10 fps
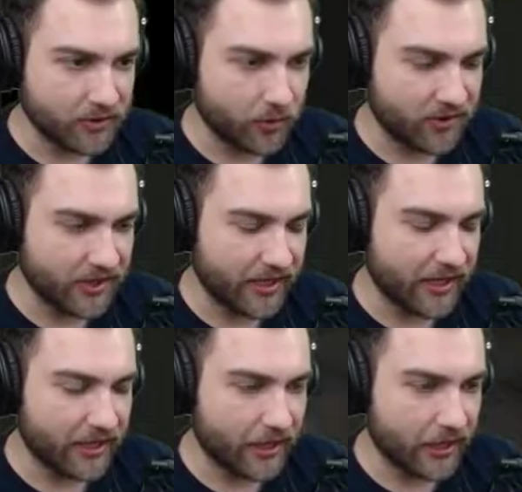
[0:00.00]

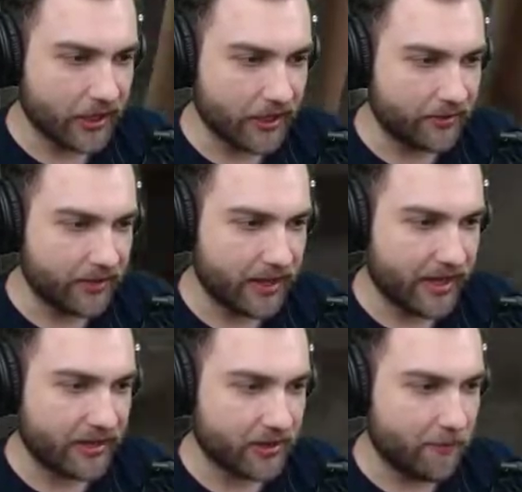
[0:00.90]
stay at
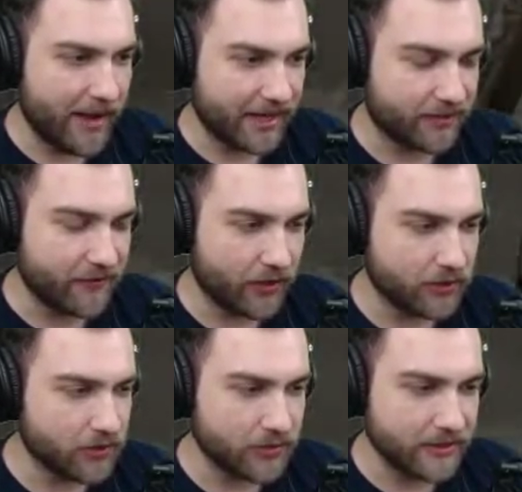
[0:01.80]
the max
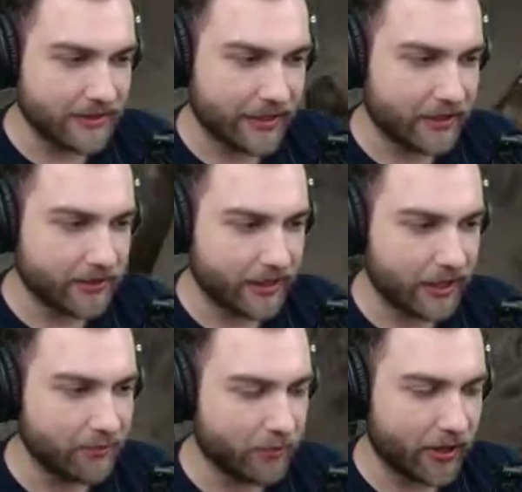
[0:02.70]
value the entire
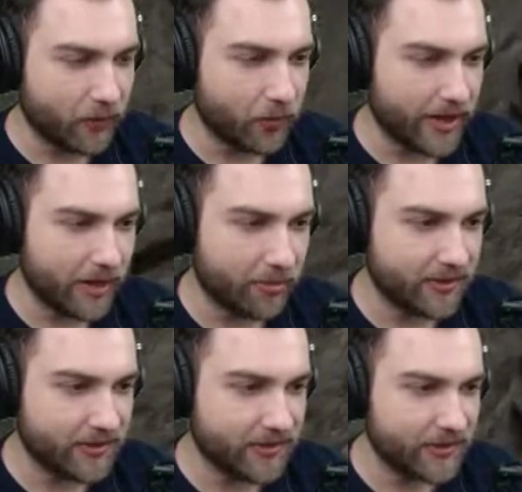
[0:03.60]
time, no matter what
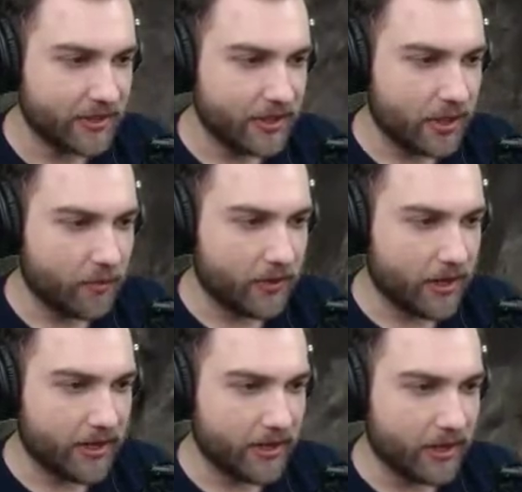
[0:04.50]
happens.
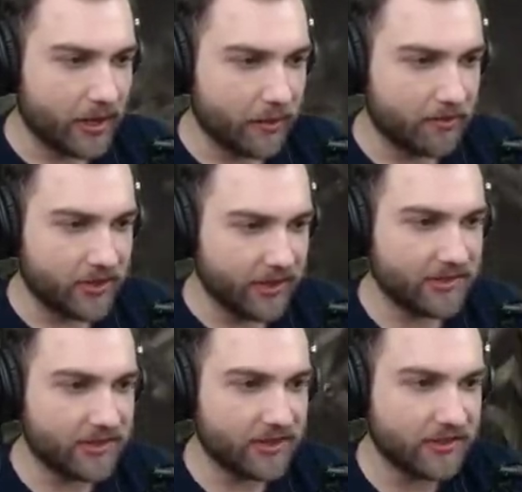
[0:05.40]
But
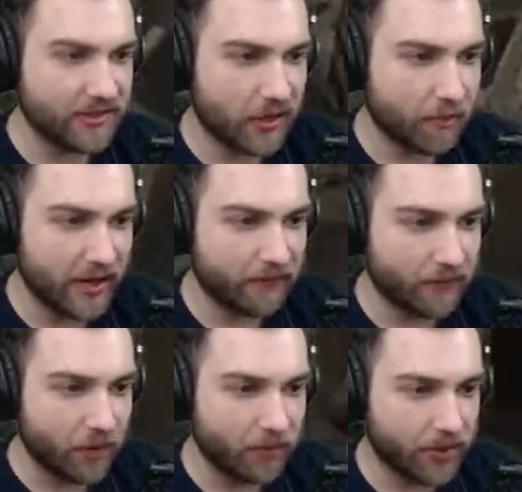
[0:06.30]
because this is by
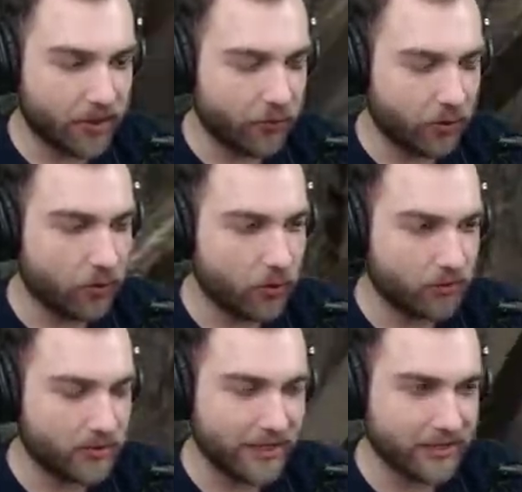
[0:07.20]
default put on normal
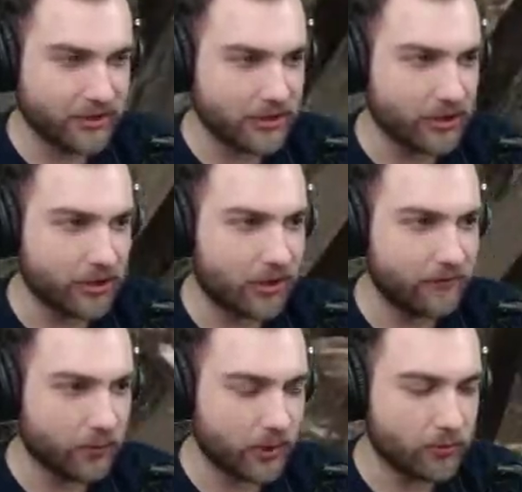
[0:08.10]
and we can't change it
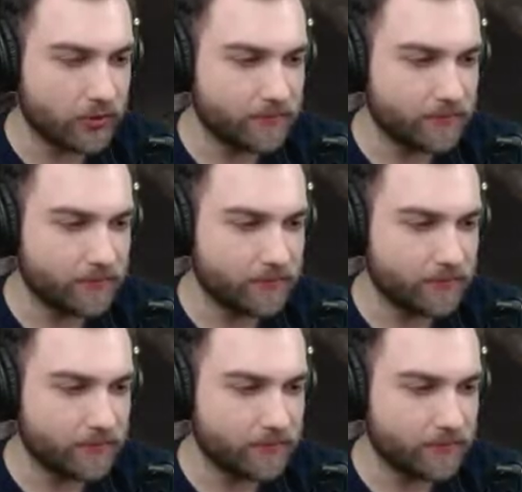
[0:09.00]
off normal,